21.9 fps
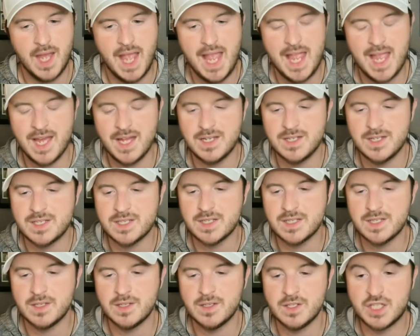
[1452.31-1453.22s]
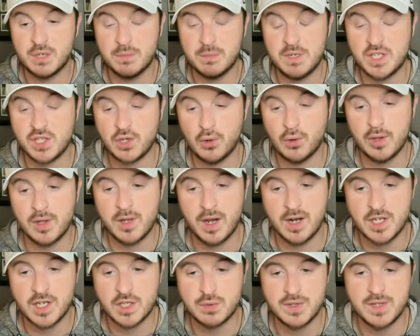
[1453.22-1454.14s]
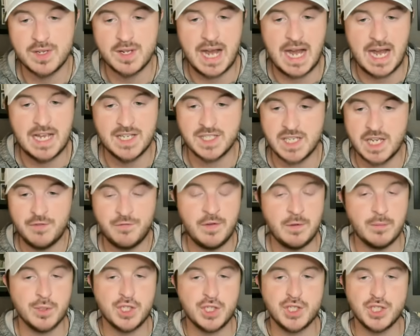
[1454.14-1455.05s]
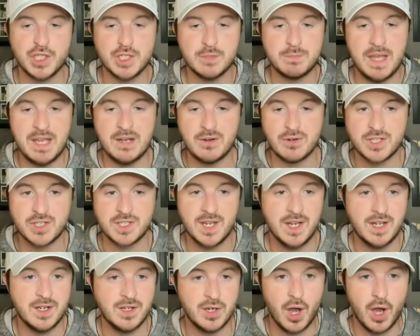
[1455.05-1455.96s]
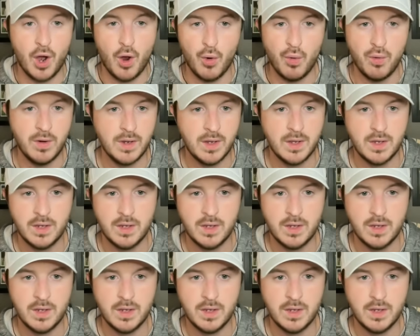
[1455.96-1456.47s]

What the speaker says: And to be totally honest with you guys, if it was just Baylor saying, no,